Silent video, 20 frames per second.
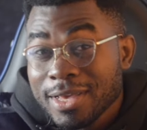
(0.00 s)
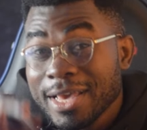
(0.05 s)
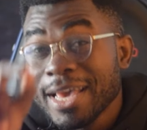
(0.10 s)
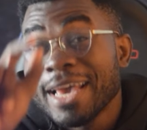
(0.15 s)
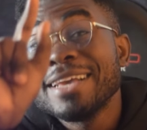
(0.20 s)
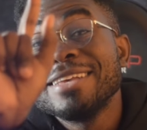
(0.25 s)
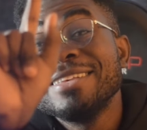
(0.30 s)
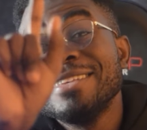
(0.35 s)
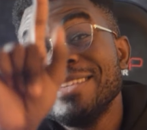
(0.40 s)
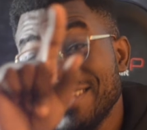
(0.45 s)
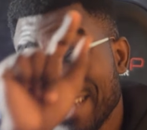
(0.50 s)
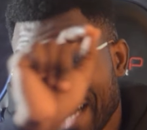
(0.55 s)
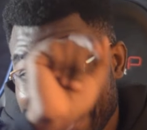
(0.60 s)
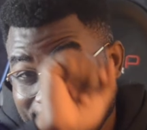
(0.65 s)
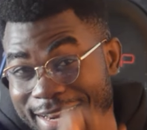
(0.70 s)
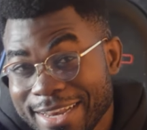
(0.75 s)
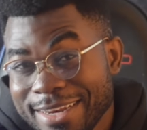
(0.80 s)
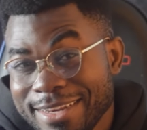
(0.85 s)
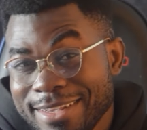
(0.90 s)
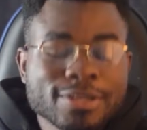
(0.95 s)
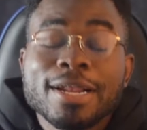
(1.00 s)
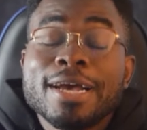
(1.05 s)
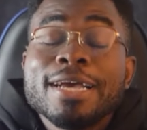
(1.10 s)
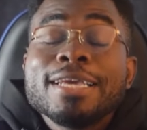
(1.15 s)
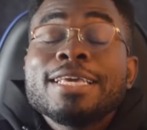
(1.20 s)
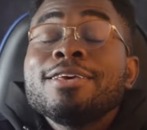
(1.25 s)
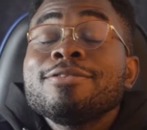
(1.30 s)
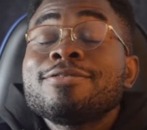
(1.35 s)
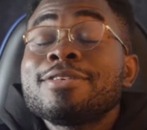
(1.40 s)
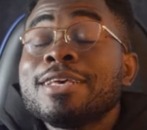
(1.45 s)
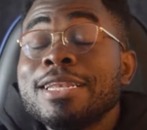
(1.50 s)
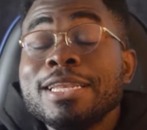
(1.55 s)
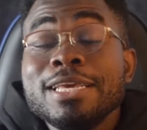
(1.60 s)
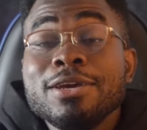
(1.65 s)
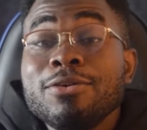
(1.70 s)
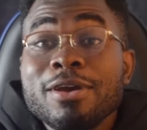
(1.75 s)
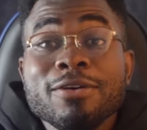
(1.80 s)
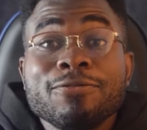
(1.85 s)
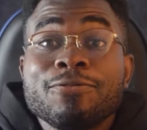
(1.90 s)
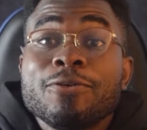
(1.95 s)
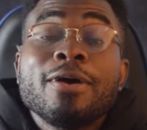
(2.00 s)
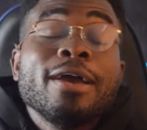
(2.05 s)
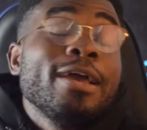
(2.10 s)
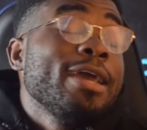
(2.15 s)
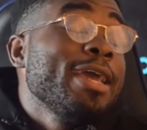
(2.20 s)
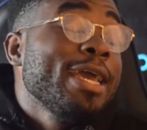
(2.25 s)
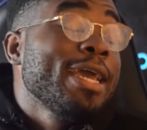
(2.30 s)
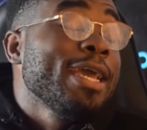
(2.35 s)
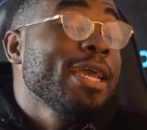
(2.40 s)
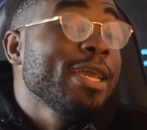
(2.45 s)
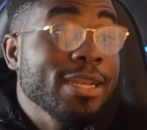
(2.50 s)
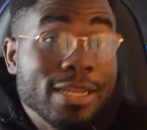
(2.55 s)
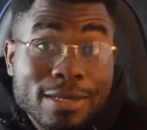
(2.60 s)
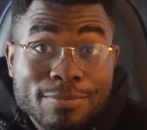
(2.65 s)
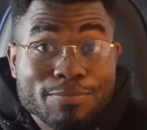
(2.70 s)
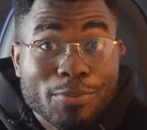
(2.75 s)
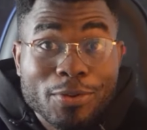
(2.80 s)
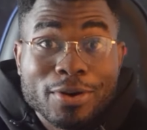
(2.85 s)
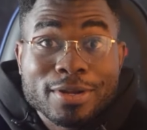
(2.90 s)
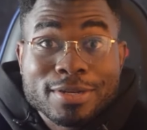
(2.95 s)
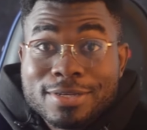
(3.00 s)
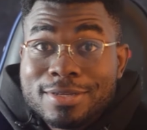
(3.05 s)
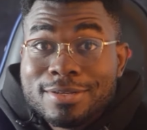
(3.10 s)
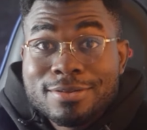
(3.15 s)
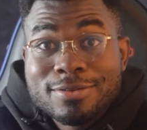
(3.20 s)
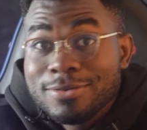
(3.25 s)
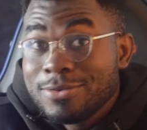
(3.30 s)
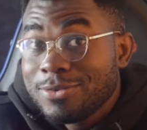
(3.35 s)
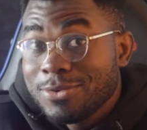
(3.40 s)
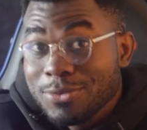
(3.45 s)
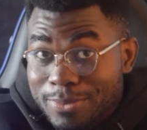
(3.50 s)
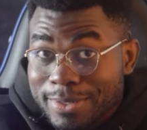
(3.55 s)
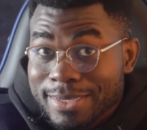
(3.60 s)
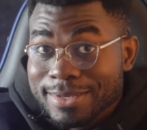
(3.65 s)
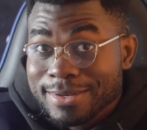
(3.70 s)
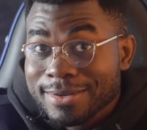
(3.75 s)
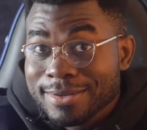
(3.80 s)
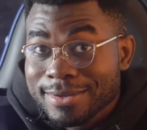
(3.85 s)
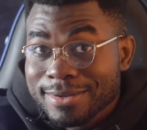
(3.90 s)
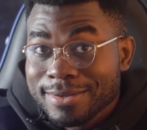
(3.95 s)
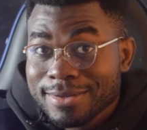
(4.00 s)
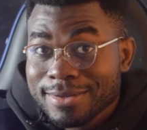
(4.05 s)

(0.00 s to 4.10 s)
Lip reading: Exactly. So now it gives a leeway for anybody to win.